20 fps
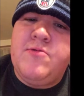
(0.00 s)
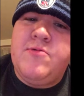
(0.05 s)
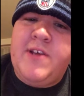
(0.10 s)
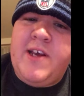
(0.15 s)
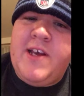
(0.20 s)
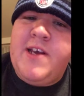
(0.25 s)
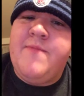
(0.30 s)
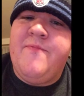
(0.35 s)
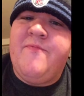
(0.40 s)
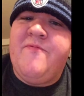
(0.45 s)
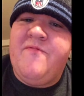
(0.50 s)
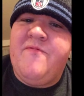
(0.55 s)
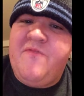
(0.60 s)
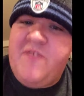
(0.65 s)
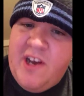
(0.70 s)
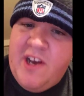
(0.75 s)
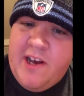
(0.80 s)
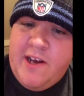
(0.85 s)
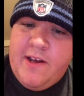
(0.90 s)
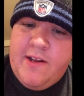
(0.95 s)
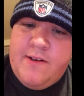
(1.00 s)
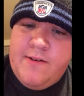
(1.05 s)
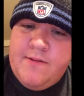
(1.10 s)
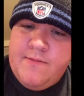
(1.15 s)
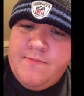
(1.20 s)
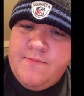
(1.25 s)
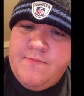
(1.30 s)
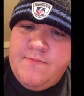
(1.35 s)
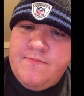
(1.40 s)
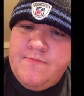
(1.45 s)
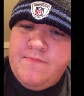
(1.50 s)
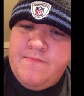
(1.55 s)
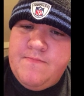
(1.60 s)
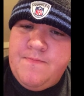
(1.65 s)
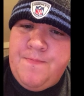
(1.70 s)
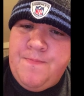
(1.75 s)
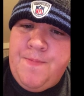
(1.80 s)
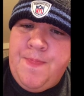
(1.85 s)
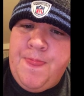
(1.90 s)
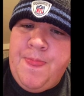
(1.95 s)
damn fat?
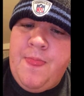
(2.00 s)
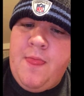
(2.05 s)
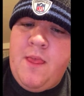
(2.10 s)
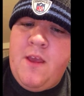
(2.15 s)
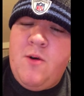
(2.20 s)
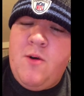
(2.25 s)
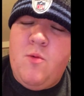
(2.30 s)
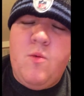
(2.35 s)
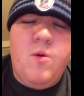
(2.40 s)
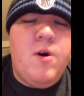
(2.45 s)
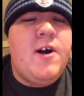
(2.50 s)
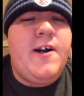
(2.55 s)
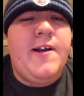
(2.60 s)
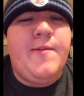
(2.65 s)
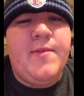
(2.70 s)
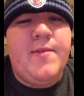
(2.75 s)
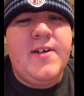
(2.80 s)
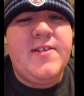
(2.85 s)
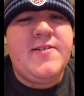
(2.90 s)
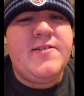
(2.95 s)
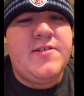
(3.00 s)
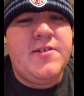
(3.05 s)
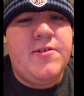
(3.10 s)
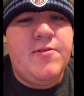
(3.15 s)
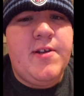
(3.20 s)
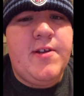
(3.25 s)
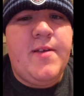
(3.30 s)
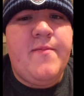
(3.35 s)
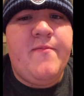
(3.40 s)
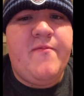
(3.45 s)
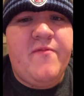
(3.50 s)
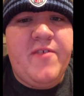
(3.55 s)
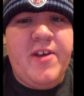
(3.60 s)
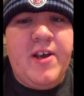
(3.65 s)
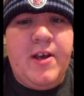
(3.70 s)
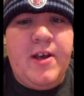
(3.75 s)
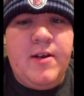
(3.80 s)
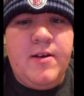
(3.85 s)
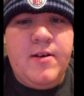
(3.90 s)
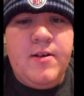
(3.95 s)
Why am I so damn
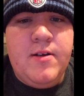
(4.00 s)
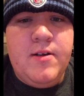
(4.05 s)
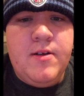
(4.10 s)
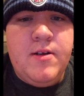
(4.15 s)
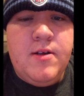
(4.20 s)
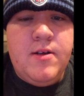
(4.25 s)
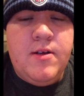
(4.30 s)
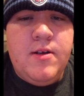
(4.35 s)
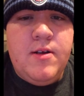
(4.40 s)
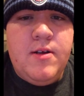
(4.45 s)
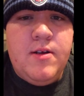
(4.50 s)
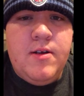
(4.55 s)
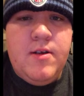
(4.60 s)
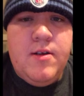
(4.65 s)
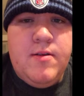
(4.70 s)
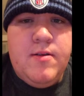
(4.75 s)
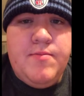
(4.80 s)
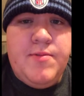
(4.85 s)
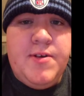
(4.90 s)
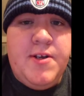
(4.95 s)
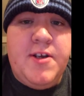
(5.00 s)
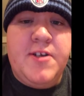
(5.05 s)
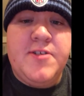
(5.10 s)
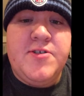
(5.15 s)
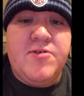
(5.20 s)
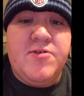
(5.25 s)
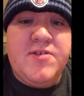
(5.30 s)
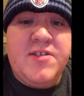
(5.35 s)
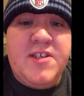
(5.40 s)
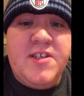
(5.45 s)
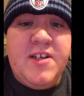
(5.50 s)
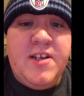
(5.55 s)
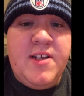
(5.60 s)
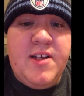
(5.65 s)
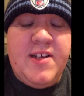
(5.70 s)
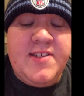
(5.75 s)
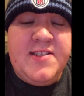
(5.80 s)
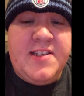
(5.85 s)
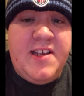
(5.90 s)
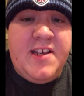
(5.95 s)
fat? Because you see,
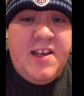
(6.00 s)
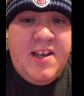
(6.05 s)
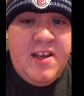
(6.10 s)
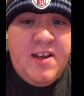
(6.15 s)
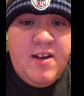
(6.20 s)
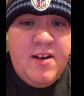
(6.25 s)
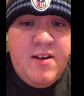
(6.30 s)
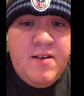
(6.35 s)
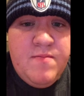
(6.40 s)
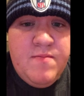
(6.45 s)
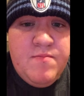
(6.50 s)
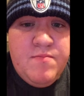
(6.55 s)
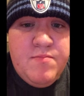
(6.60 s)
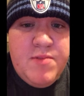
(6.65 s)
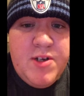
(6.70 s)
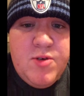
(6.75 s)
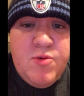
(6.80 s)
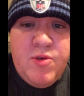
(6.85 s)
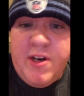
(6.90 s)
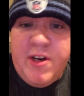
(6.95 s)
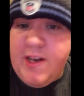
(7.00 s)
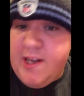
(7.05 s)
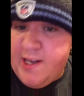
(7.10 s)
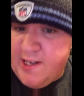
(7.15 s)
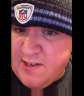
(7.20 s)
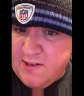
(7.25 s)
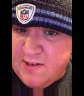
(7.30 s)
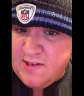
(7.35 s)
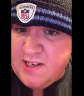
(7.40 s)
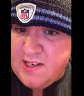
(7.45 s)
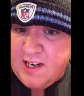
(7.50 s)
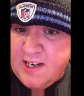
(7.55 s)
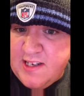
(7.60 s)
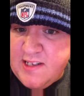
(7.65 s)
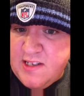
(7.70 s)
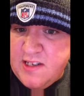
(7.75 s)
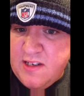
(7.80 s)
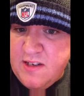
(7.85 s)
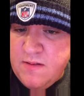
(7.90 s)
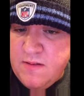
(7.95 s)
as a kid, between
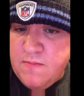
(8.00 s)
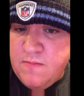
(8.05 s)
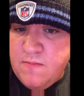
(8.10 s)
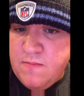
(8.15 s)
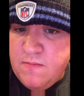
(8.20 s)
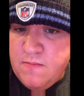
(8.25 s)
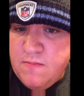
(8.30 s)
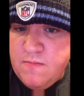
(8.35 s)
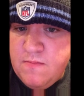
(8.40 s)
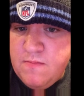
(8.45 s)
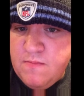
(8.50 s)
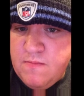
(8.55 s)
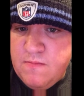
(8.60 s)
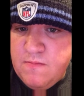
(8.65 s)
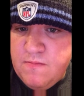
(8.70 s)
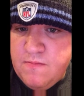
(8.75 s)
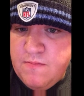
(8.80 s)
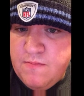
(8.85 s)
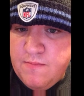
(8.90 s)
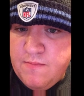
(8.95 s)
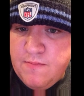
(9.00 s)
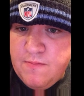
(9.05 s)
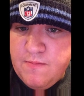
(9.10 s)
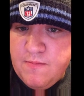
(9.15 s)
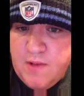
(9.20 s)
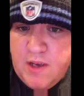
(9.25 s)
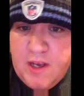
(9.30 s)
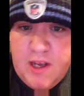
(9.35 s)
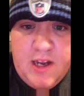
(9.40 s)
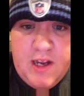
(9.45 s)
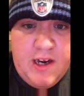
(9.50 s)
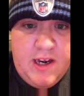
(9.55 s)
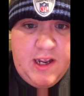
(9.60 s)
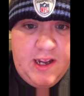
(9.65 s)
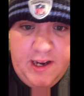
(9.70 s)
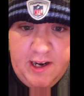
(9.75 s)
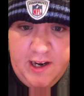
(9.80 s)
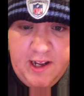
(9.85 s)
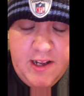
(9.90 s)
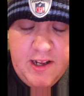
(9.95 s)
exercising and
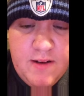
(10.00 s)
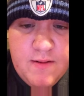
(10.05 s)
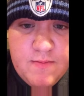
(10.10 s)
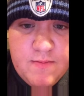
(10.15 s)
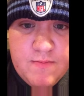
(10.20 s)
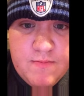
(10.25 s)
eating,